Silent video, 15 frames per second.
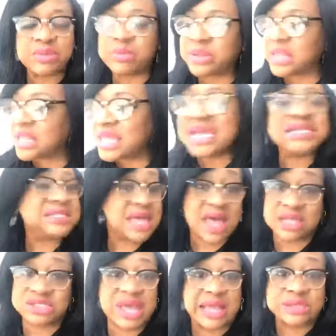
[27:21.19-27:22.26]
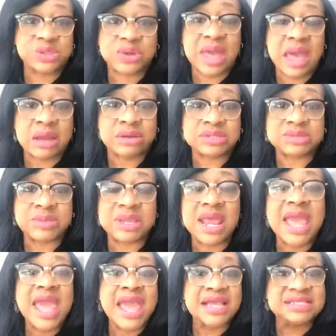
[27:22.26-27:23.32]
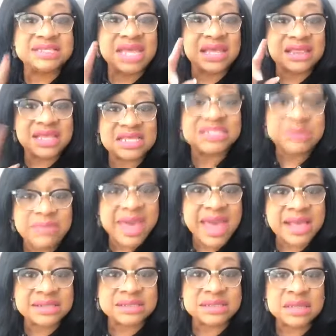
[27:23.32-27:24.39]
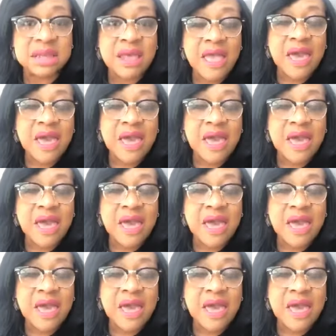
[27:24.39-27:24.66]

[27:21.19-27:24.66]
Please contact your congressman and say this mess